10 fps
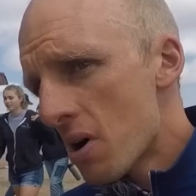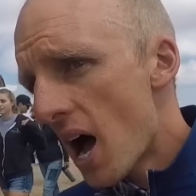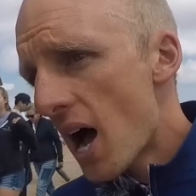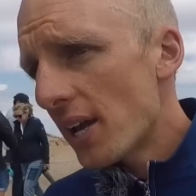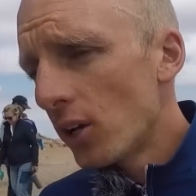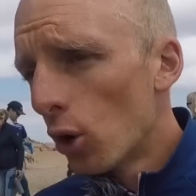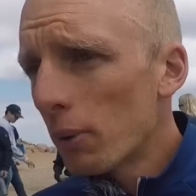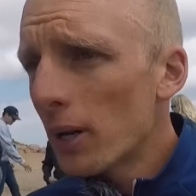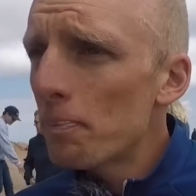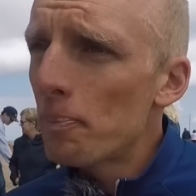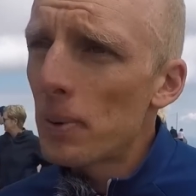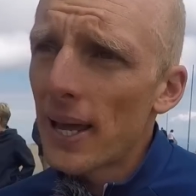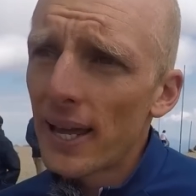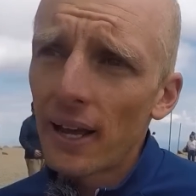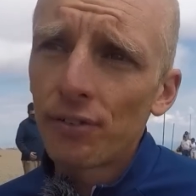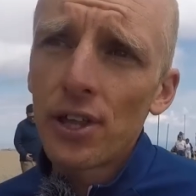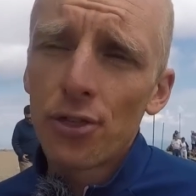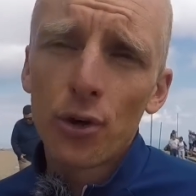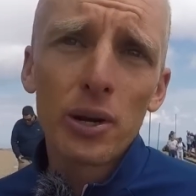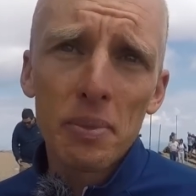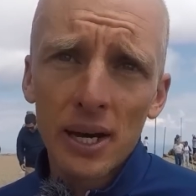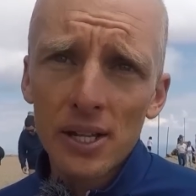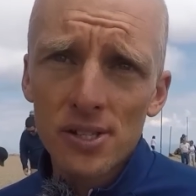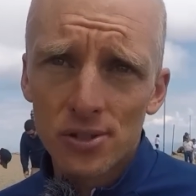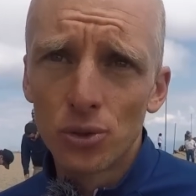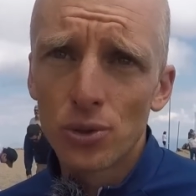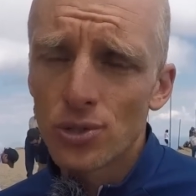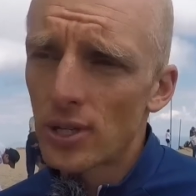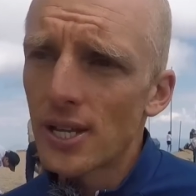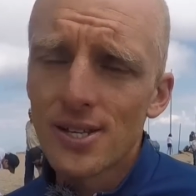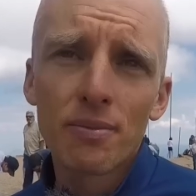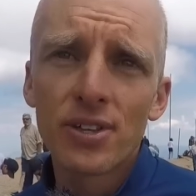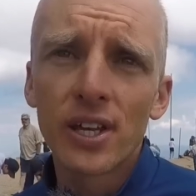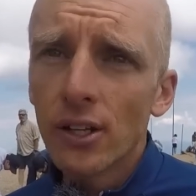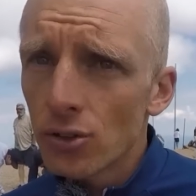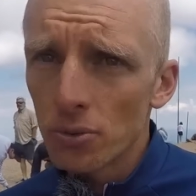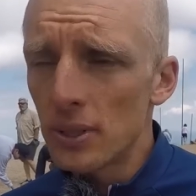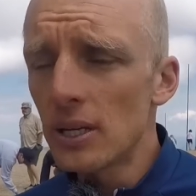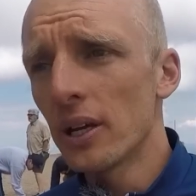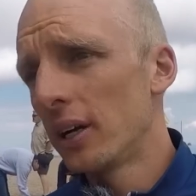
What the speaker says: I normally plan every 30 minutes to take something into me,